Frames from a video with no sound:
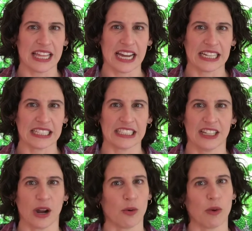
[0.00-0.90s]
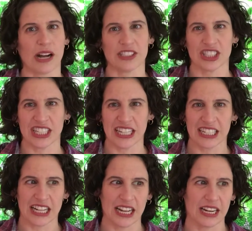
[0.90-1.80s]
that, you know, watching
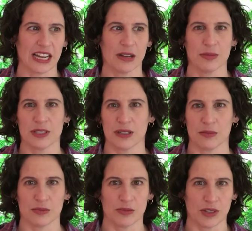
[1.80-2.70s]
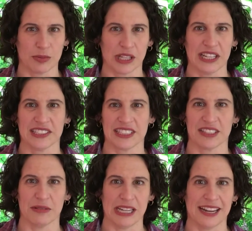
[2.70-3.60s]
it kind of helps them replace
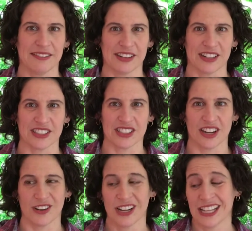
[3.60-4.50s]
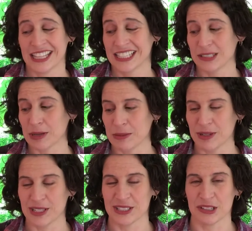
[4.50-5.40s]
the behavior. So this might
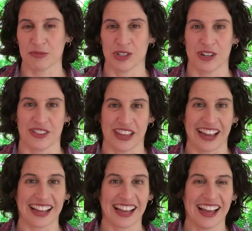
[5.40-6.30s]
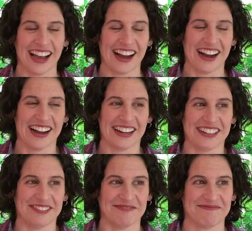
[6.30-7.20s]
be a similar thing.
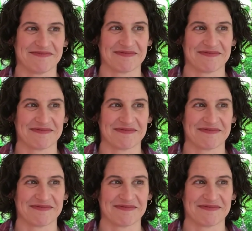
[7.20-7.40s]
Other